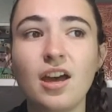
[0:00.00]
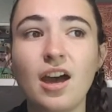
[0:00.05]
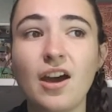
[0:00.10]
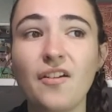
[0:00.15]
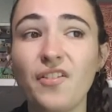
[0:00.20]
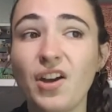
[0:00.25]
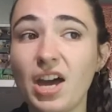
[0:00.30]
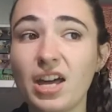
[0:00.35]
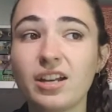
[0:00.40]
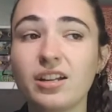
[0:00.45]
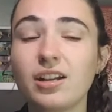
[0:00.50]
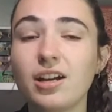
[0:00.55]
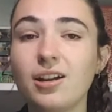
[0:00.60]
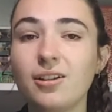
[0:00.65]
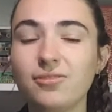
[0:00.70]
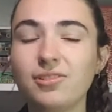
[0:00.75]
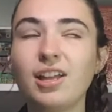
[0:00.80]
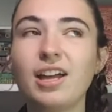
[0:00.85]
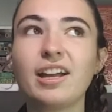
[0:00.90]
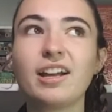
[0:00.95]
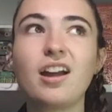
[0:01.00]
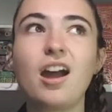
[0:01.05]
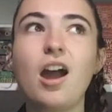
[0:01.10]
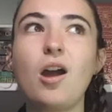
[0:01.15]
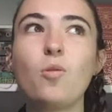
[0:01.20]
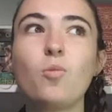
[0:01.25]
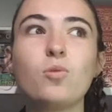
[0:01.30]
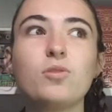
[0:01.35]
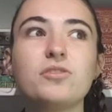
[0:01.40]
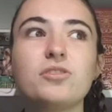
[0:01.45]
I've had enough. Like,
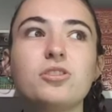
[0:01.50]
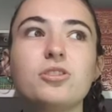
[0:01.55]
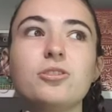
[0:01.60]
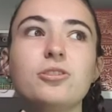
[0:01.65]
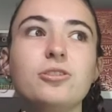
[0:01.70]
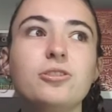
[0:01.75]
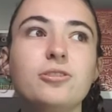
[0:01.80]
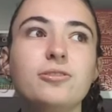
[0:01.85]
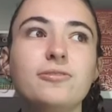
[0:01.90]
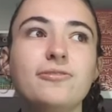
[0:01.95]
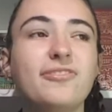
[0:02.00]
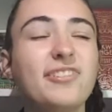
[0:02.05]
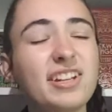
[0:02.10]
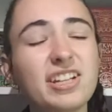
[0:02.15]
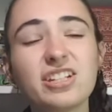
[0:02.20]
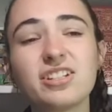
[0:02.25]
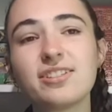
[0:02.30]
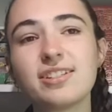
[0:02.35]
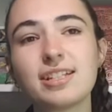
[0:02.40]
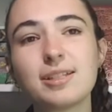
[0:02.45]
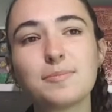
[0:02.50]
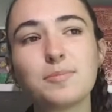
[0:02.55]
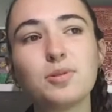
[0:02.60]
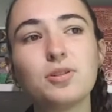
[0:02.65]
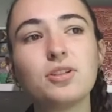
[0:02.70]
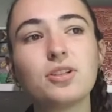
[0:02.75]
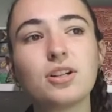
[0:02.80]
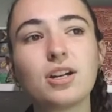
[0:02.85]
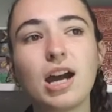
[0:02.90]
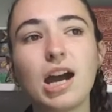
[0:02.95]
I want to finish this
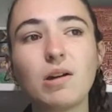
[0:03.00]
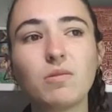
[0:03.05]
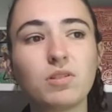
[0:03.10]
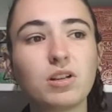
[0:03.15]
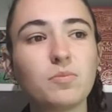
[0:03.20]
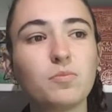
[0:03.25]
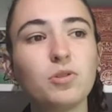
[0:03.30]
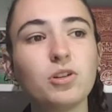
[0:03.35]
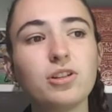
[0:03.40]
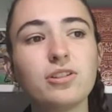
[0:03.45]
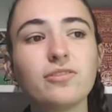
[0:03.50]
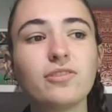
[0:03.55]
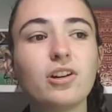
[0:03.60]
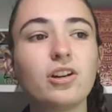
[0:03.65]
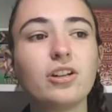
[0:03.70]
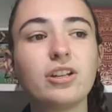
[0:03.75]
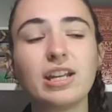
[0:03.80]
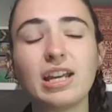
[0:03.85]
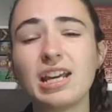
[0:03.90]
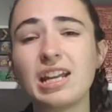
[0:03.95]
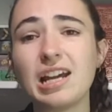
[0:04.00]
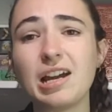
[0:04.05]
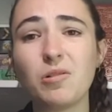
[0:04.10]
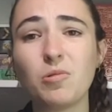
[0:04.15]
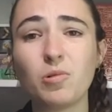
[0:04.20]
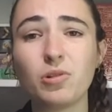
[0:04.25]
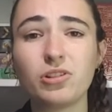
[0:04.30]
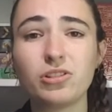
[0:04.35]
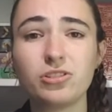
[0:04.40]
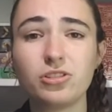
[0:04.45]
book, I want to move on, and I
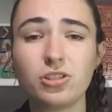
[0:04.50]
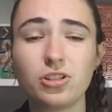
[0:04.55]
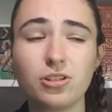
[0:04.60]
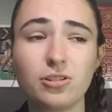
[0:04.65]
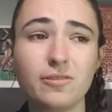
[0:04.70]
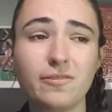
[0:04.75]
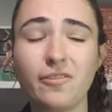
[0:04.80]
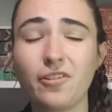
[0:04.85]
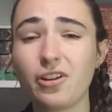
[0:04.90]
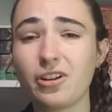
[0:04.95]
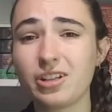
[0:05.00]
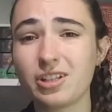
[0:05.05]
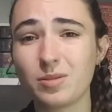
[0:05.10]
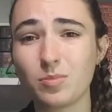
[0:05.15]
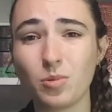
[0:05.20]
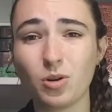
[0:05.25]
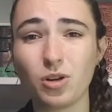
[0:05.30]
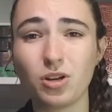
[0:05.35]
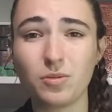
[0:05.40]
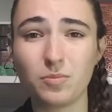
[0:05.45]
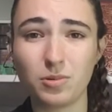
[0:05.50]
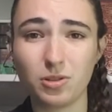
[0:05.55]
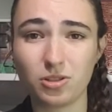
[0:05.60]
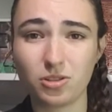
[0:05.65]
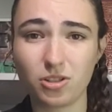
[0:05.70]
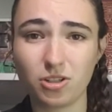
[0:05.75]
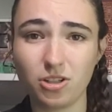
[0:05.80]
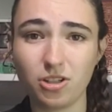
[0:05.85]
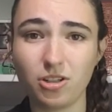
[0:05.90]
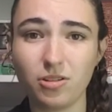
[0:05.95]
wanted to focus more on book
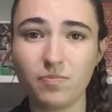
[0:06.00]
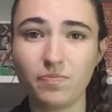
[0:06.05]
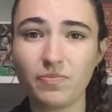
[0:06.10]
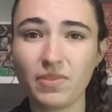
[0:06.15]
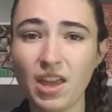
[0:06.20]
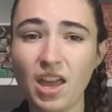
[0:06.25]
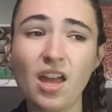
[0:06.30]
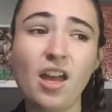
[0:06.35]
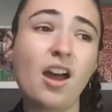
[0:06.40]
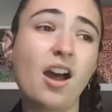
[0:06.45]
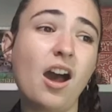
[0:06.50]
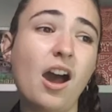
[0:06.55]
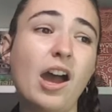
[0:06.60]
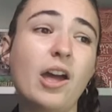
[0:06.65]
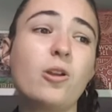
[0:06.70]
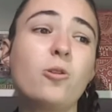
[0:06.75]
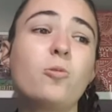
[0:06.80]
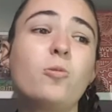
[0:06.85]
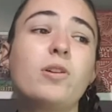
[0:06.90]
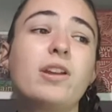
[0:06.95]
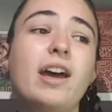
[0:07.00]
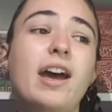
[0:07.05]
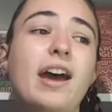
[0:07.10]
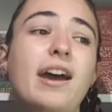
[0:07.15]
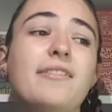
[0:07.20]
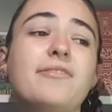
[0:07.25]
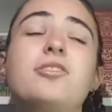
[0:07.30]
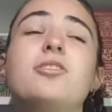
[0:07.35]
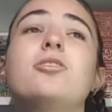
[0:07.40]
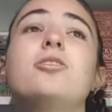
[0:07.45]
two. I don't want to
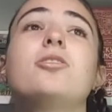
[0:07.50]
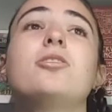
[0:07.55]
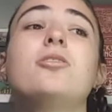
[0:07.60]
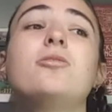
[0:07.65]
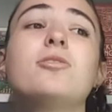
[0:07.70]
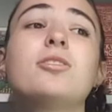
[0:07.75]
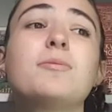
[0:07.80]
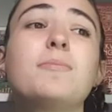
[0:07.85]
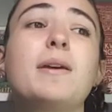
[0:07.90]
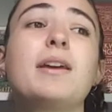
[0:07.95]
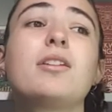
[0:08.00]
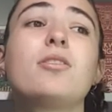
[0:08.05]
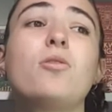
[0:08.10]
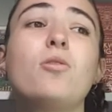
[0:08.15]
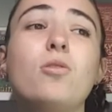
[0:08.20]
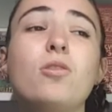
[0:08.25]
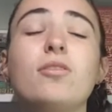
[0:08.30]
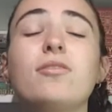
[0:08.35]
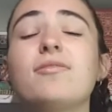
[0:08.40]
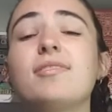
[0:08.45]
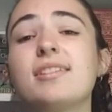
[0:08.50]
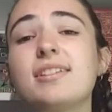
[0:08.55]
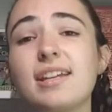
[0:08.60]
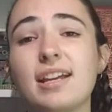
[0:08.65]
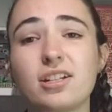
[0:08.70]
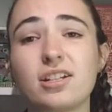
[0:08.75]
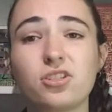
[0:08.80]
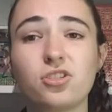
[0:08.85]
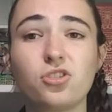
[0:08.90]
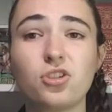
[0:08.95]
have to spend all of this
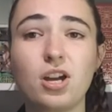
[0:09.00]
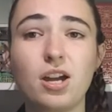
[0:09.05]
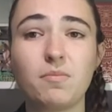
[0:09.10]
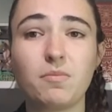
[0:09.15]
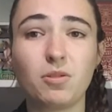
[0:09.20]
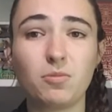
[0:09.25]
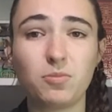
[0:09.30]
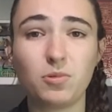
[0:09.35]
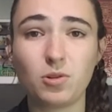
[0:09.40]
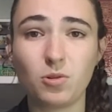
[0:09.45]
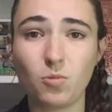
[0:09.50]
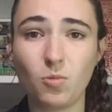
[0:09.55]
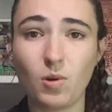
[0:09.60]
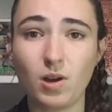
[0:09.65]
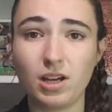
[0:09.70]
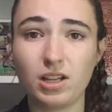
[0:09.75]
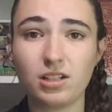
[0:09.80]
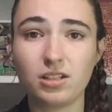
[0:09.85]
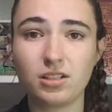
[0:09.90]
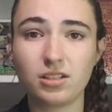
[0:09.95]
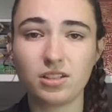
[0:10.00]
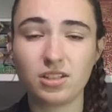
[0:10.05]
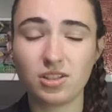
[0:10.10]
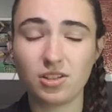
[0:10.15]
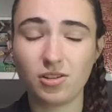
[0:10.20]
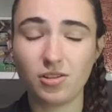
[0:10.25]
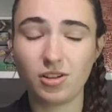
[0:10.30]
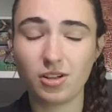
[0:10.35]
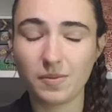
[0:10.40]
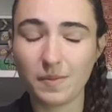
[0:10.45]
extra time on book one, you
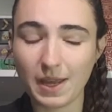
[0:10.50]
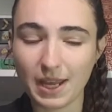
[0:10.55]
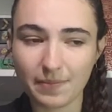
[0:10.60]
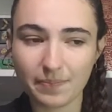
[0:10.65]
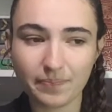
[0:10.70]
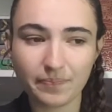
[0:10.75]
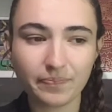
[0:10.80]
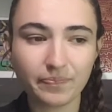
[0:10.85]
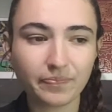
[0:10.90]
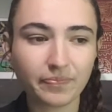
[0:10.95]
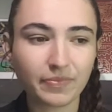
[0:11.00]
know what I mean?